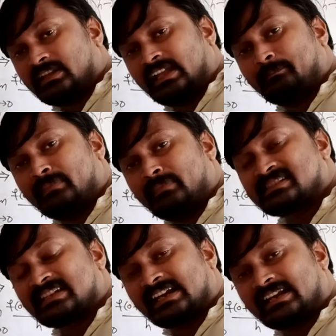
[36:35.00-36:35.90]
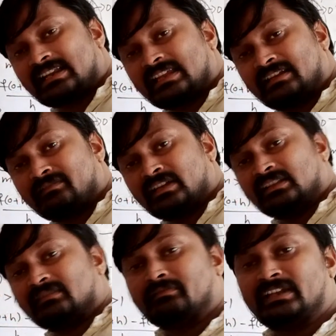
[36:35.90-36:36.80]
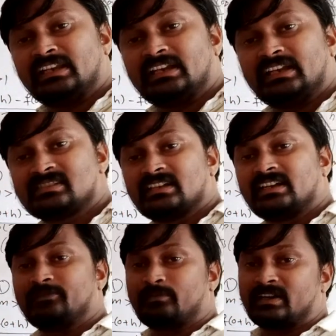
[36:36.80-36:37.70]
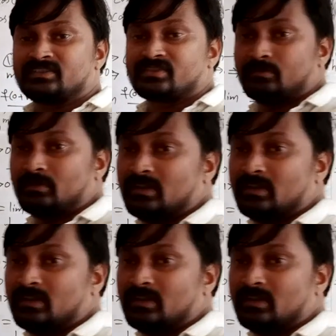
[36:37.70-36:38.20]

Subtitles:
m is greater than 1 when it is differentiable.